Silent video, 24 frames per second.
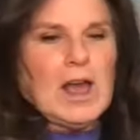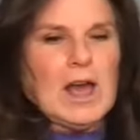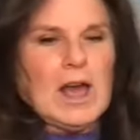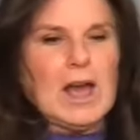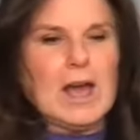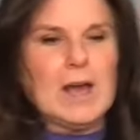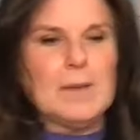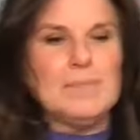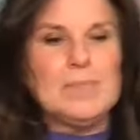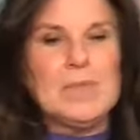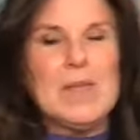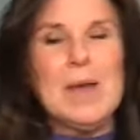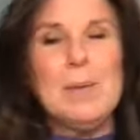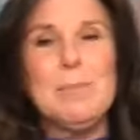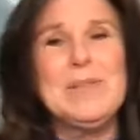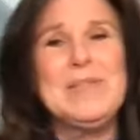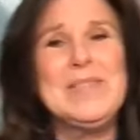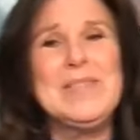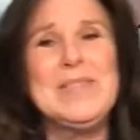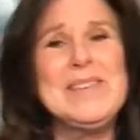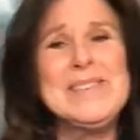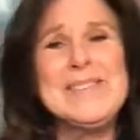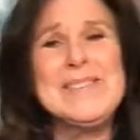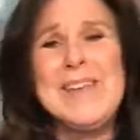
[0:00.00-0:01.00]

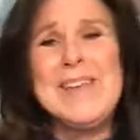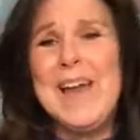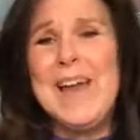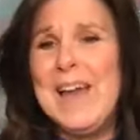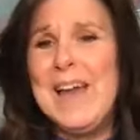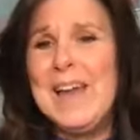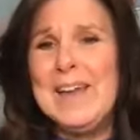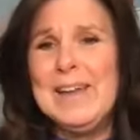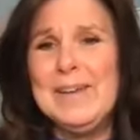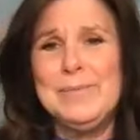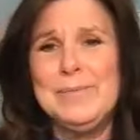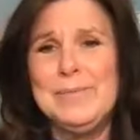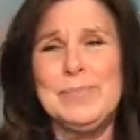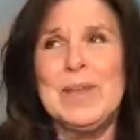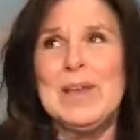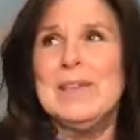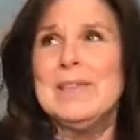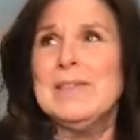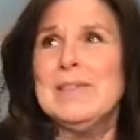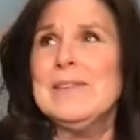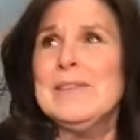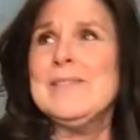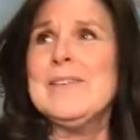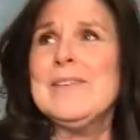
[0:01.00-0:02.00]
But this guy
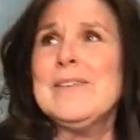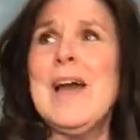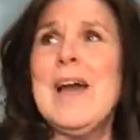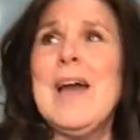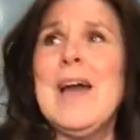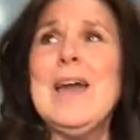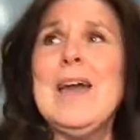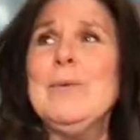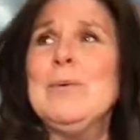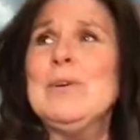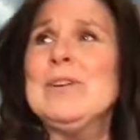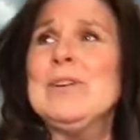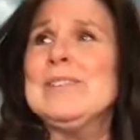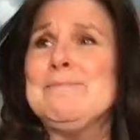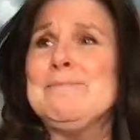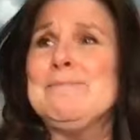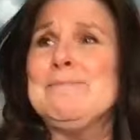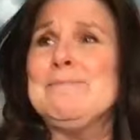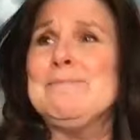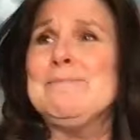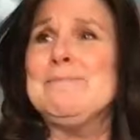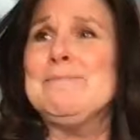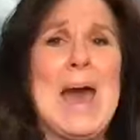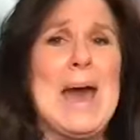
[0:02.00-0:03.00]
was
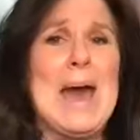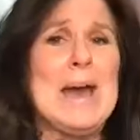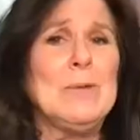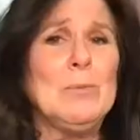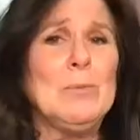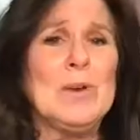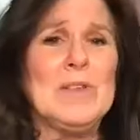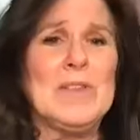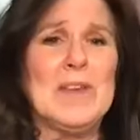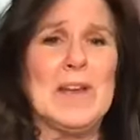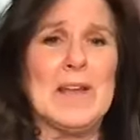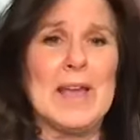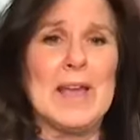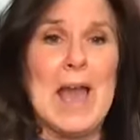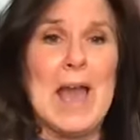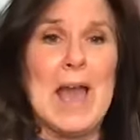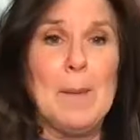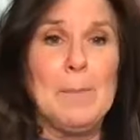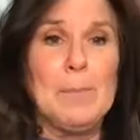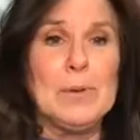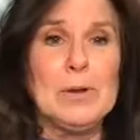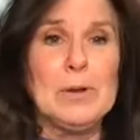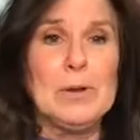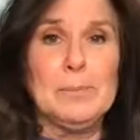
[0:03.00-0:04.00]
bad with a
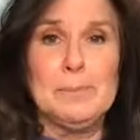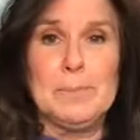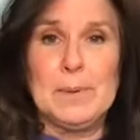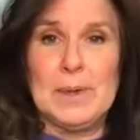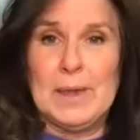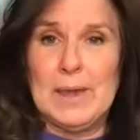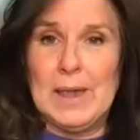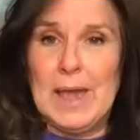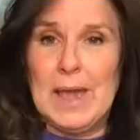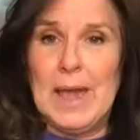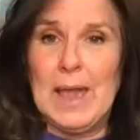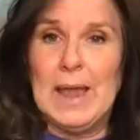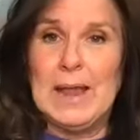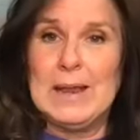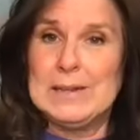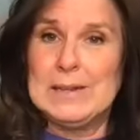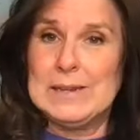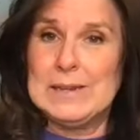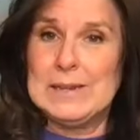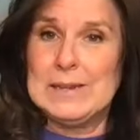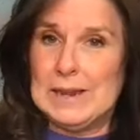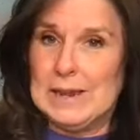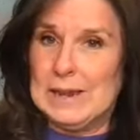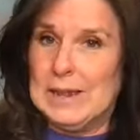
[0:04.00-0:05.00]
capital
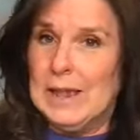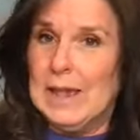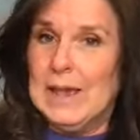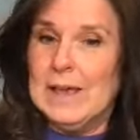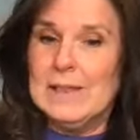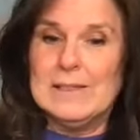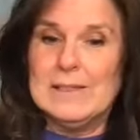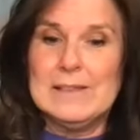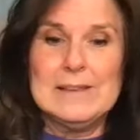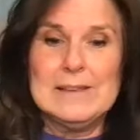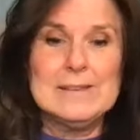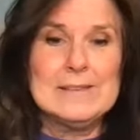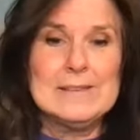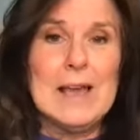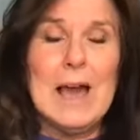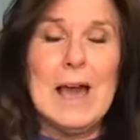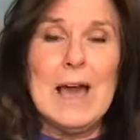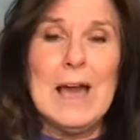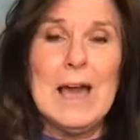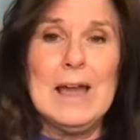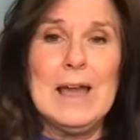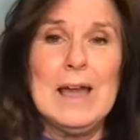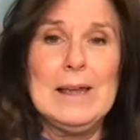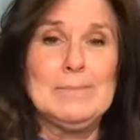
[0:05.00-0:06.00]
B-A-D. This
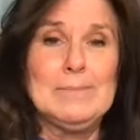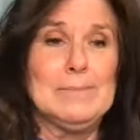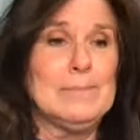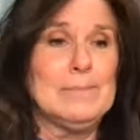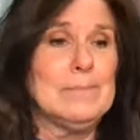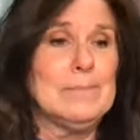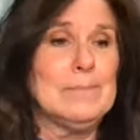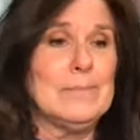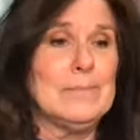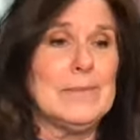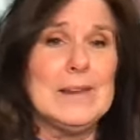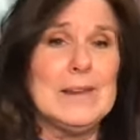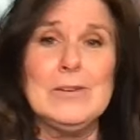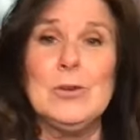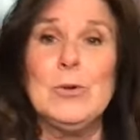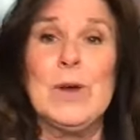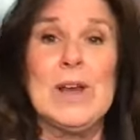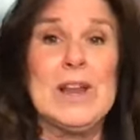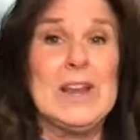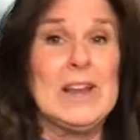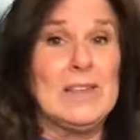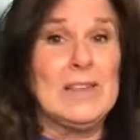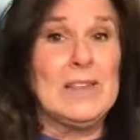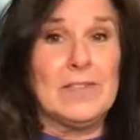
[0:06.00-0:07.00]
guy didn't do
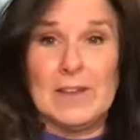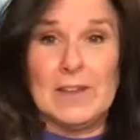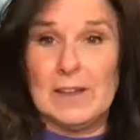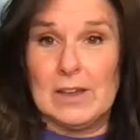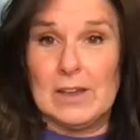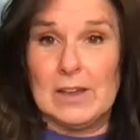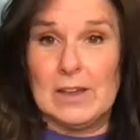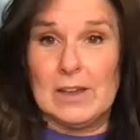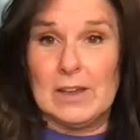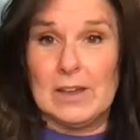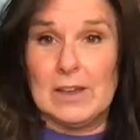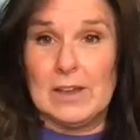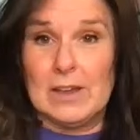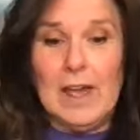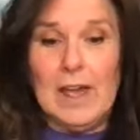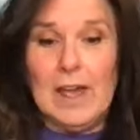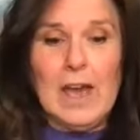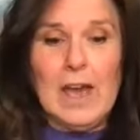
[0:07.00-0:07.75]
anything good.